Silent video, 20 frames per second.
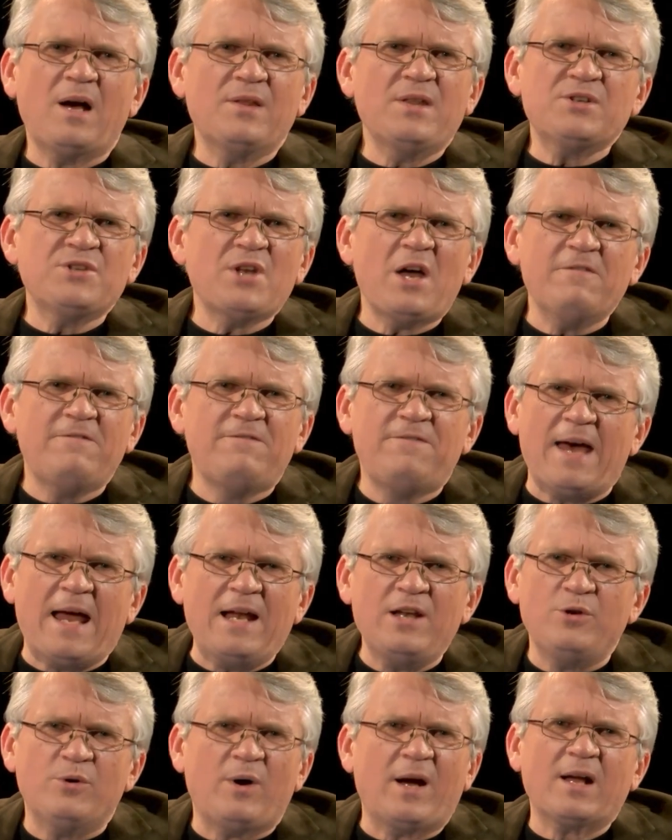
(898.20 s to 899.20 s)
There's no
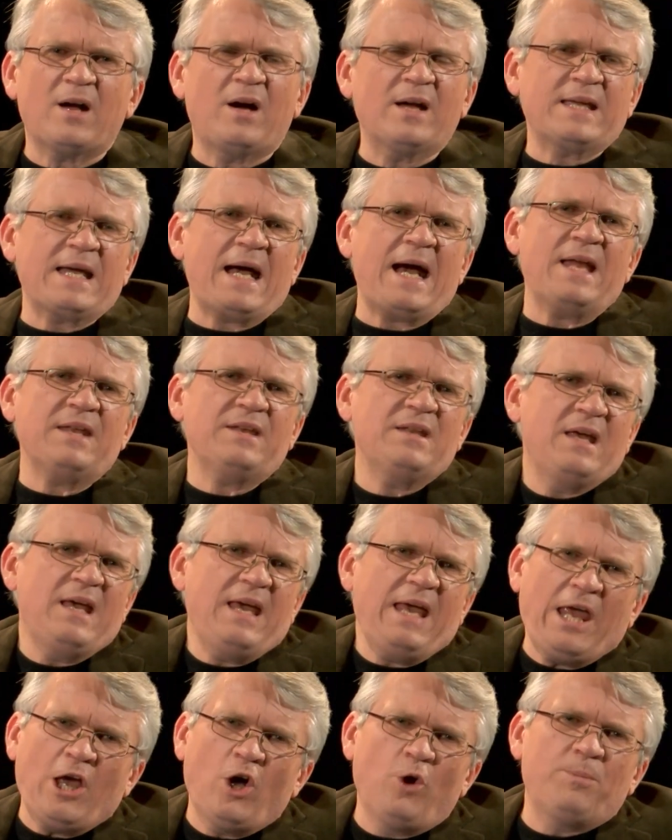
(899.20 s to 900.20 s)
value. I can't
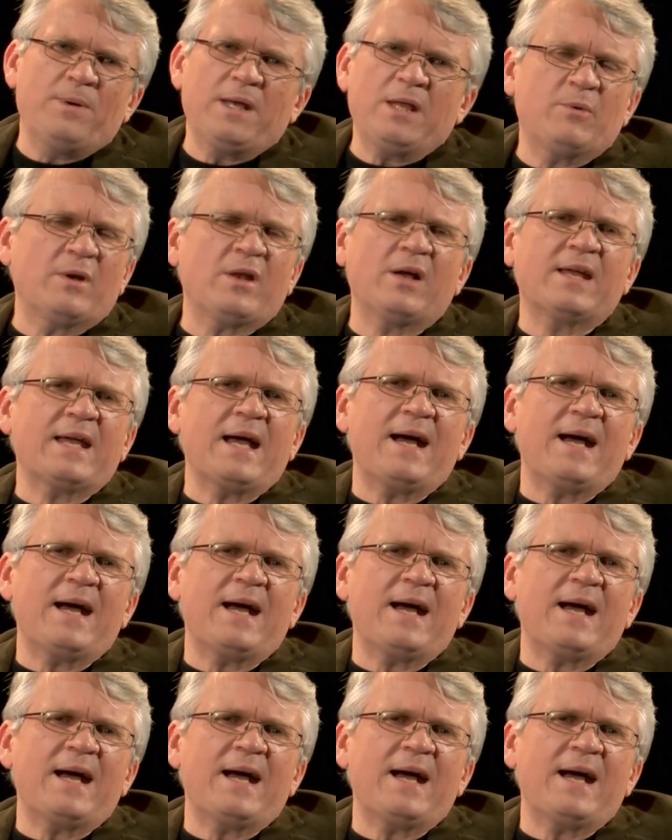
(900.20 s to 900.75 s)
help anyone. I